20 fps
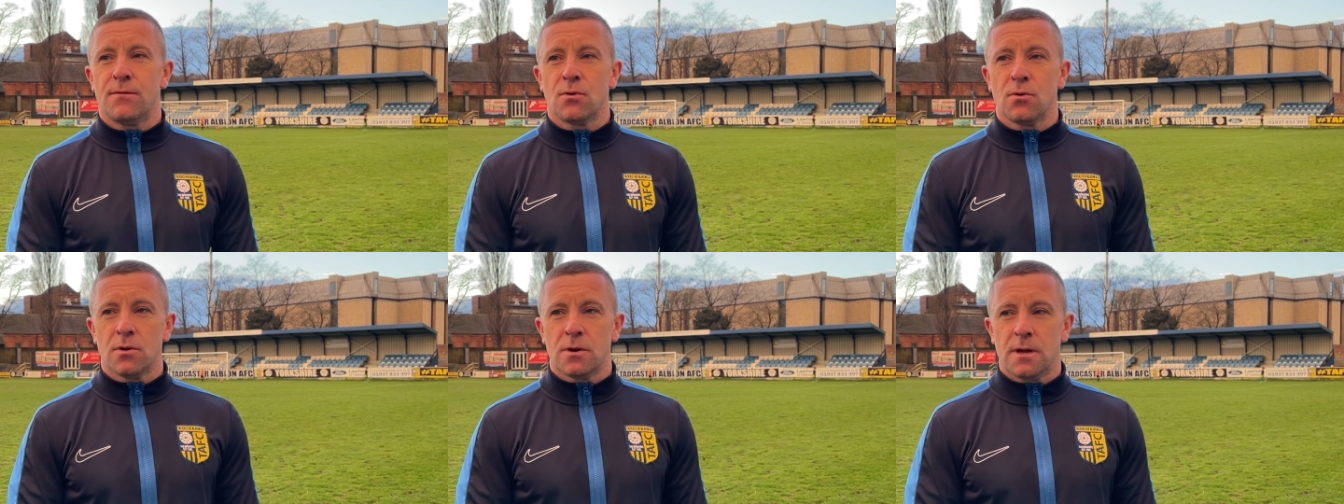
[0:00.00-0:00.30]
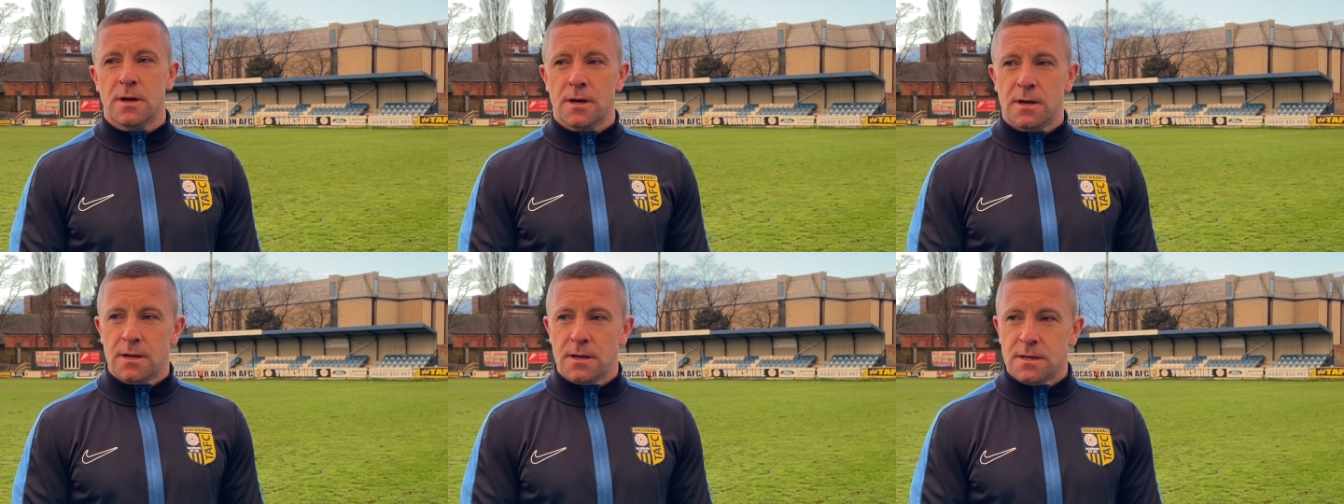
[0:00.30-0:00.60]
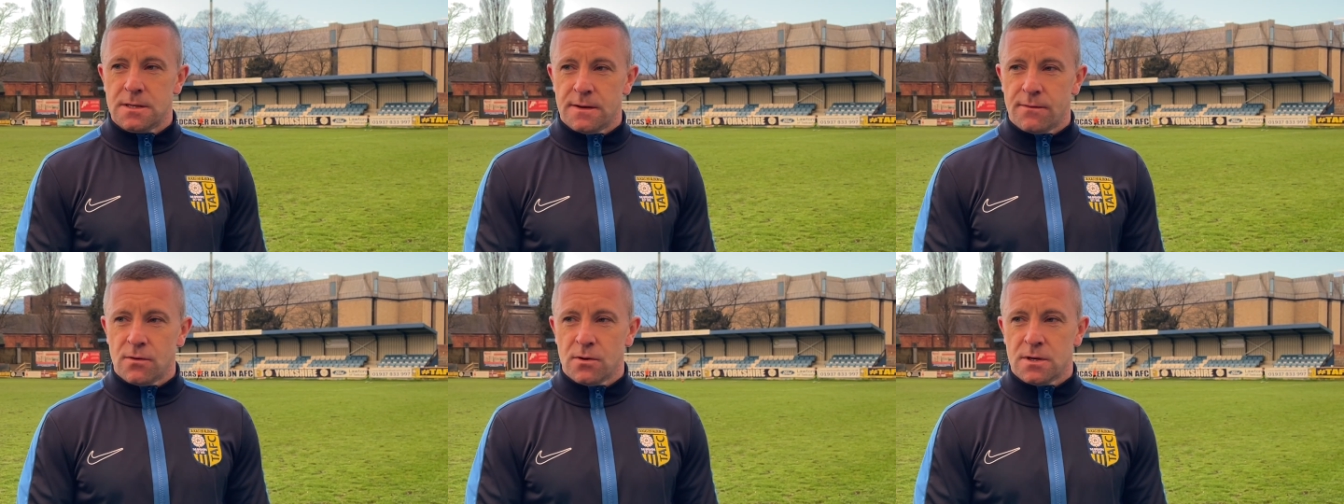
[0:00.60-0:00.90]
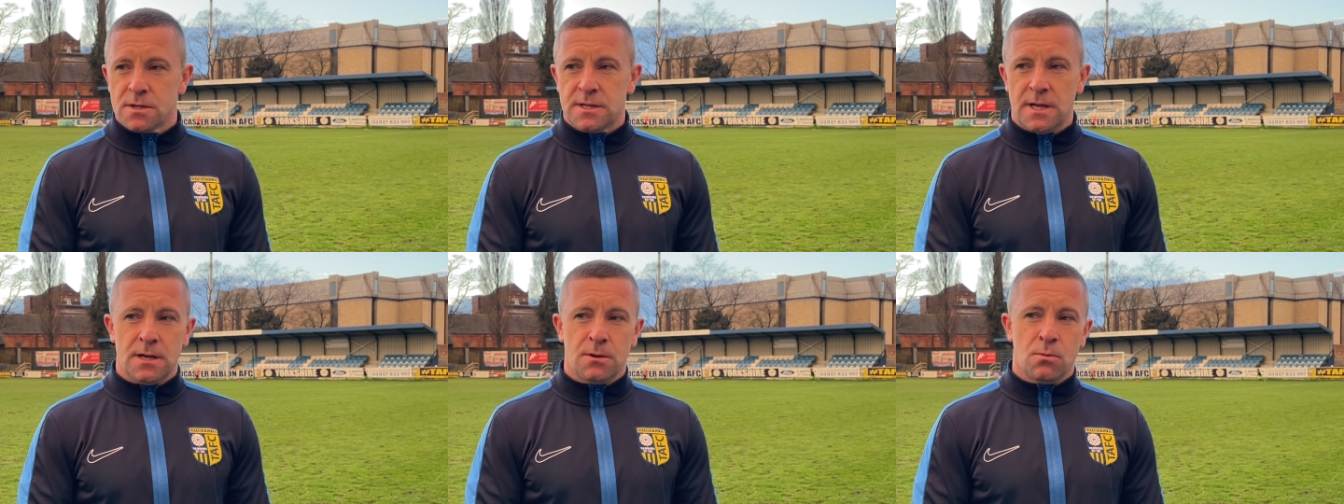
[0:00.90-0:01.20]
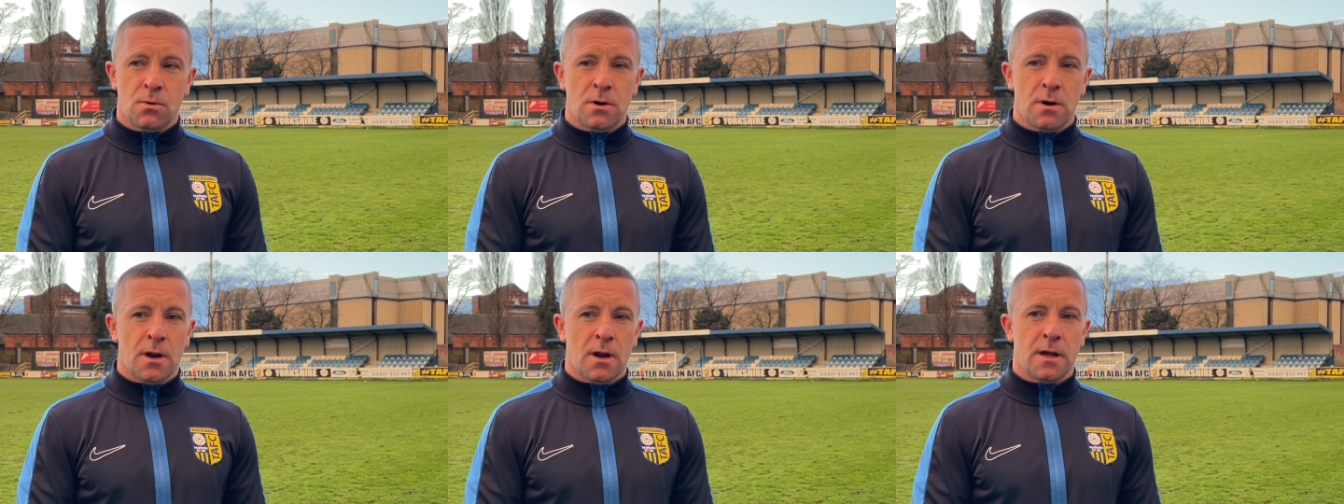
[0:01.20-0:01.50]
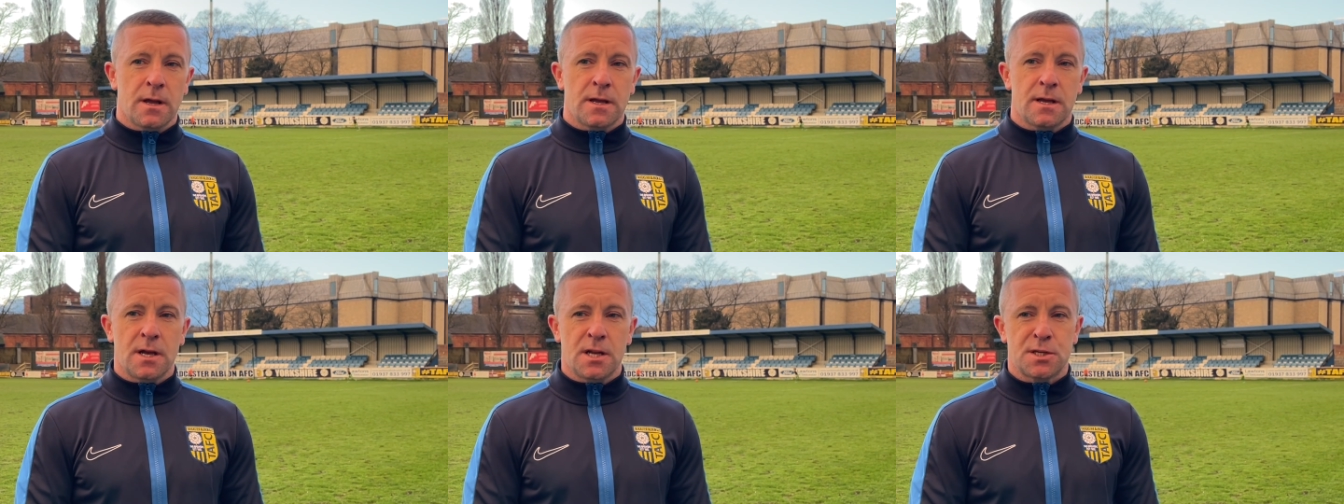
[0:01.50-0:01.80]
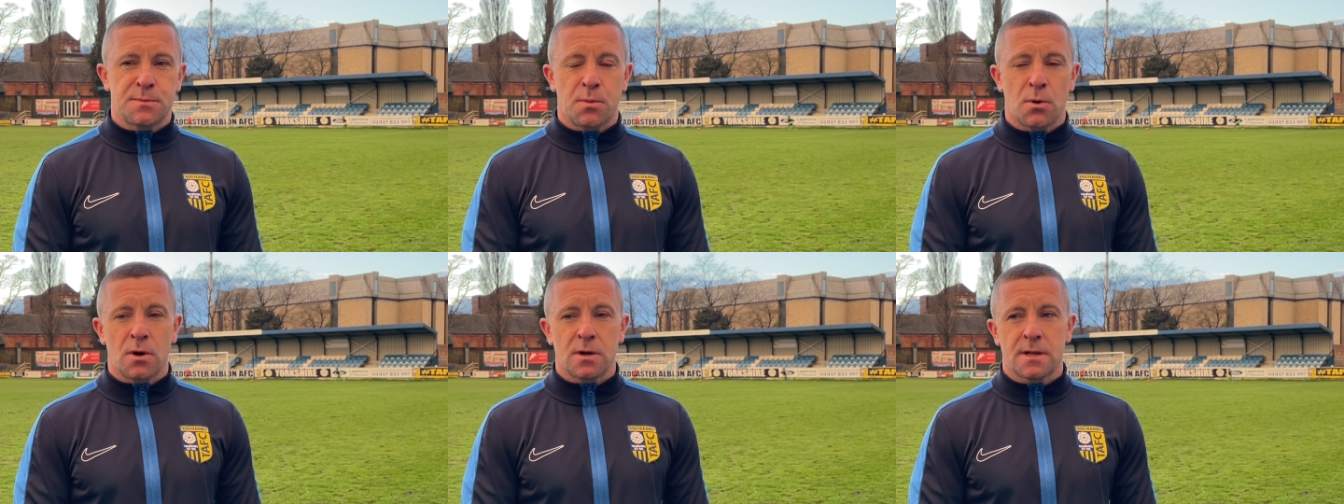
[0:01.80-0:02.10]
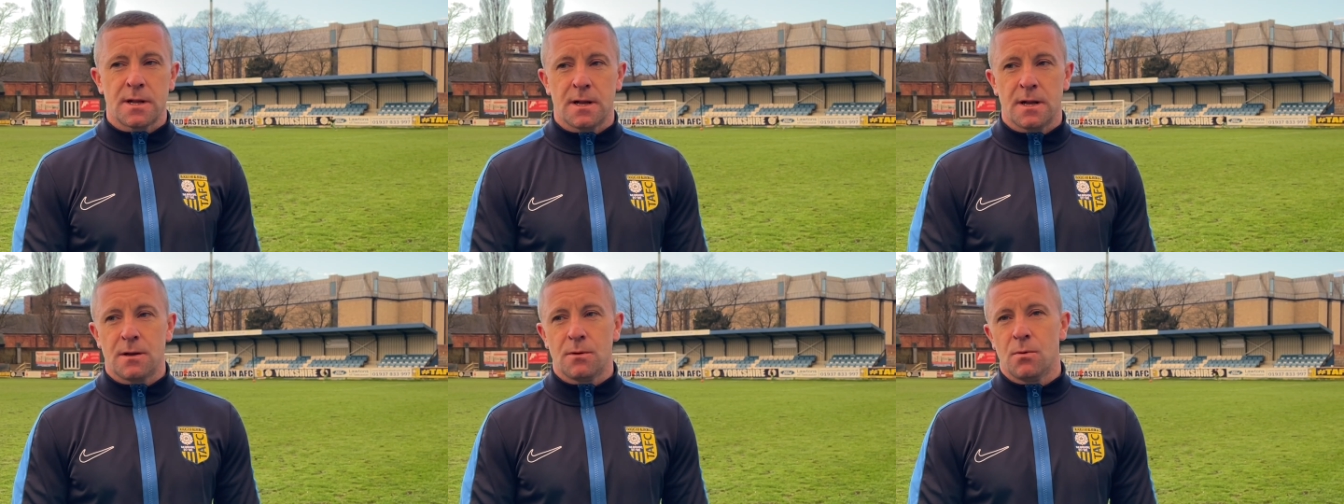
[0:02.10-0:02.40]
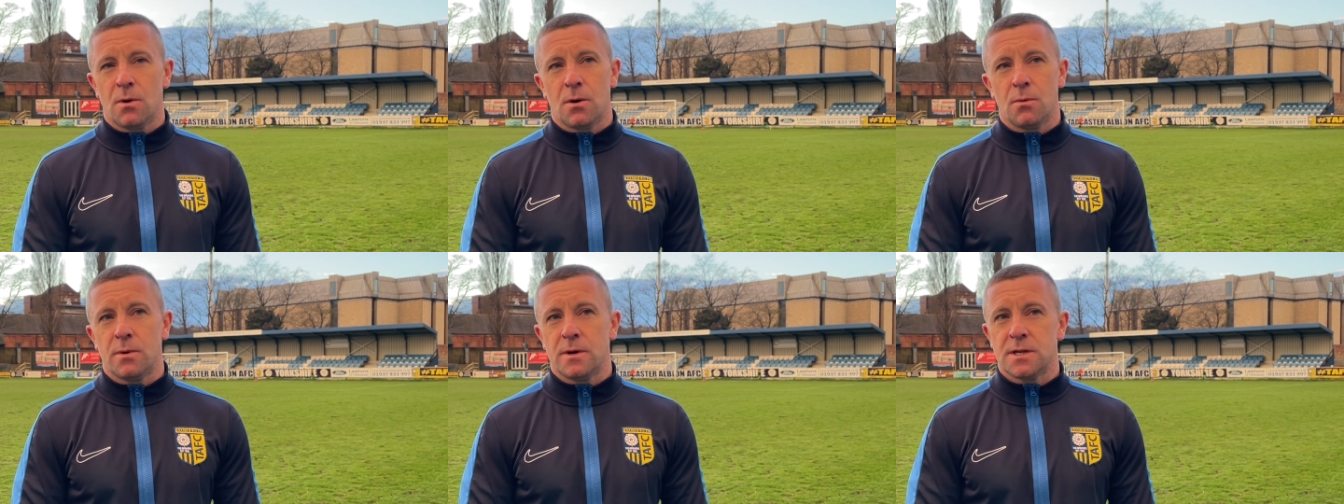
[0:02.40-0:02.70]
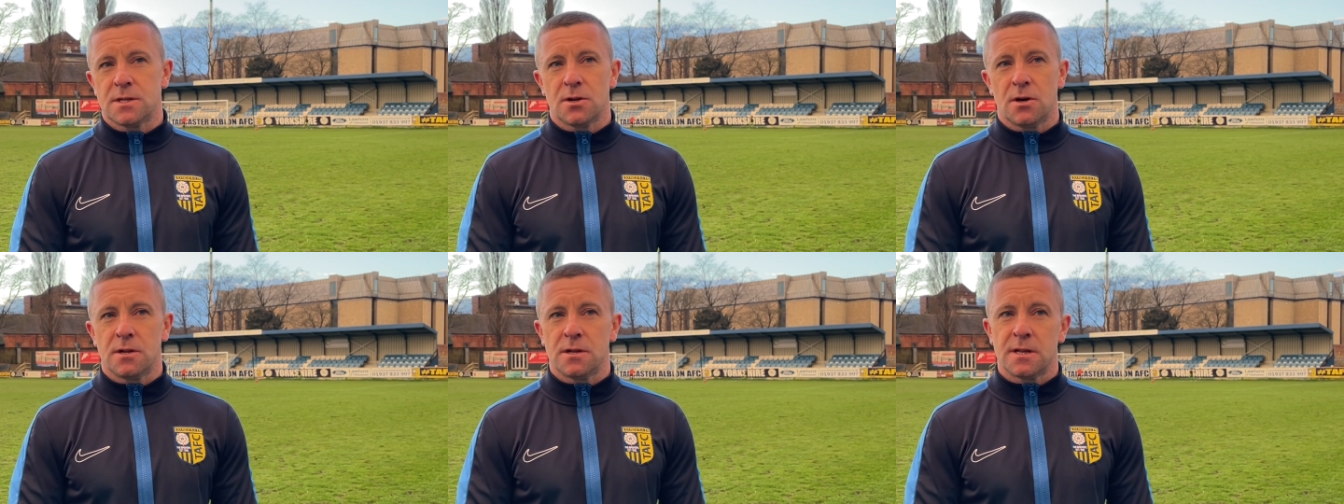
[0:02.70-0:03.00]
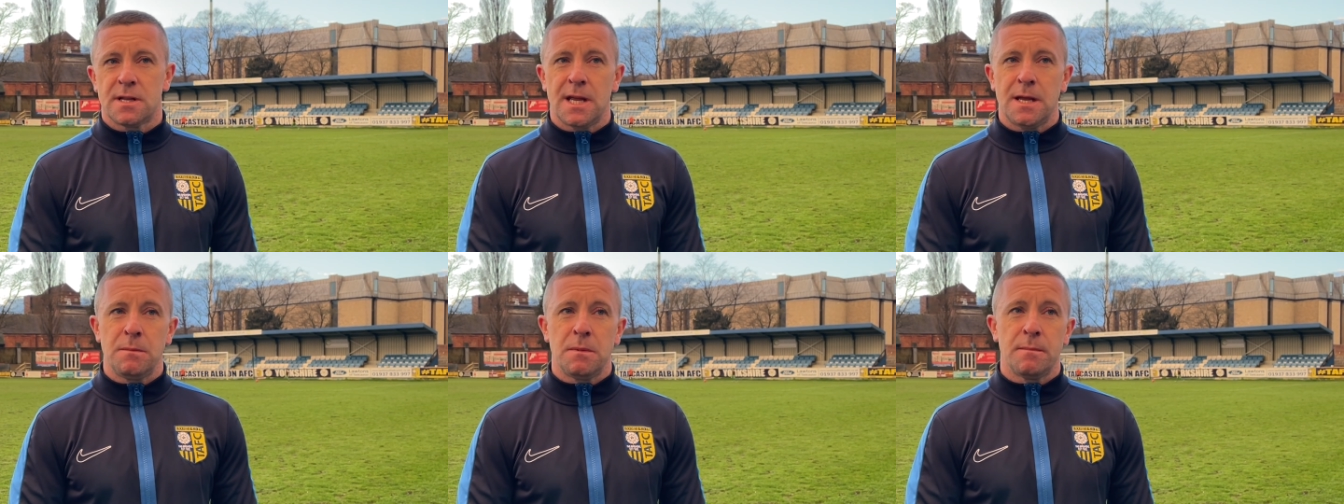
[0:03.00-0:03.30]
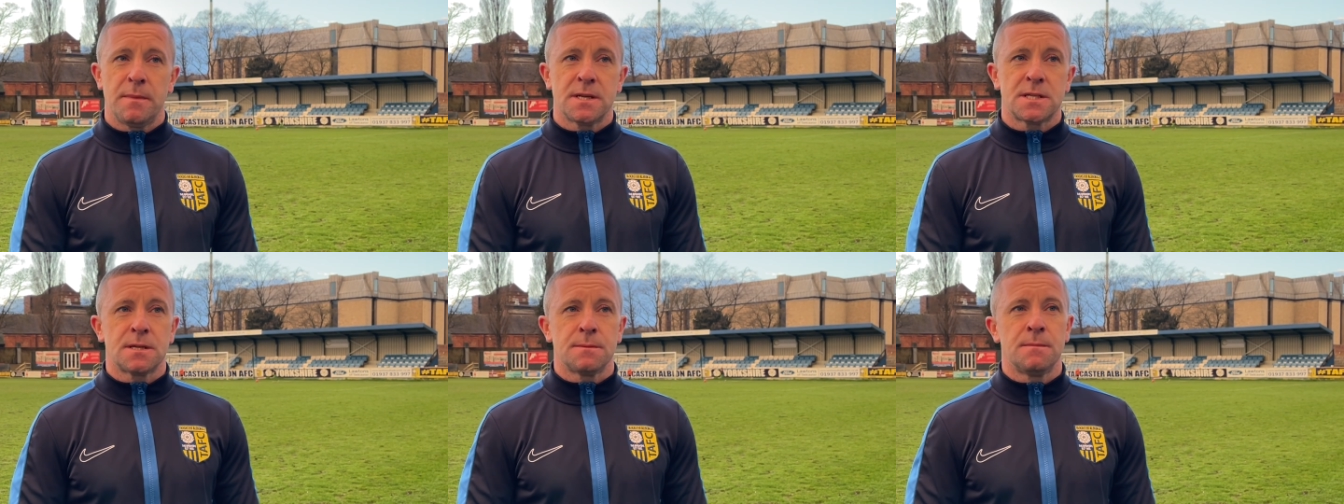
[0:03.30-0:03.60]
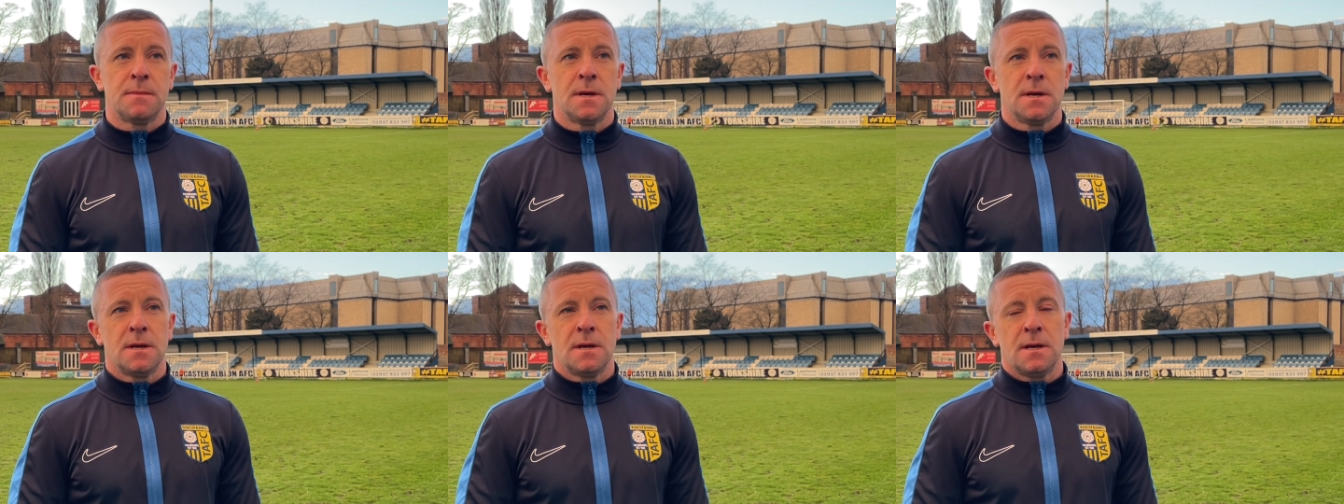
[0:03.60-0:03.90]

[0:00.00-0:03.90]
gonna set the world like Kitch, but I tell you what, when he's not in the team, you miss him.